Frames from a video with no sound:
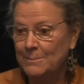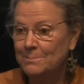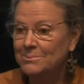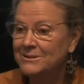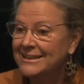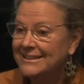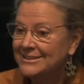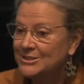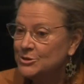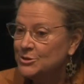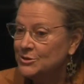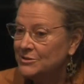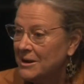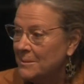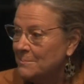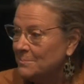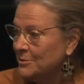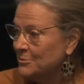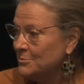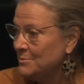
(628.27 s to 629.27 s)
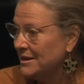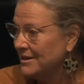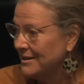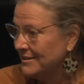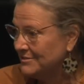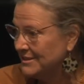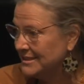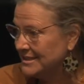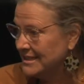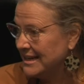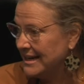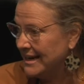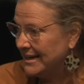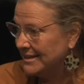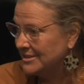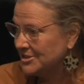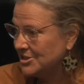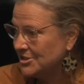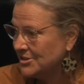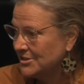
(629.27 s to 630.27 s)
please do not boo me off the
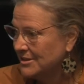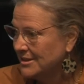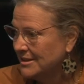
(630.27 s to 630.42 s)
stage.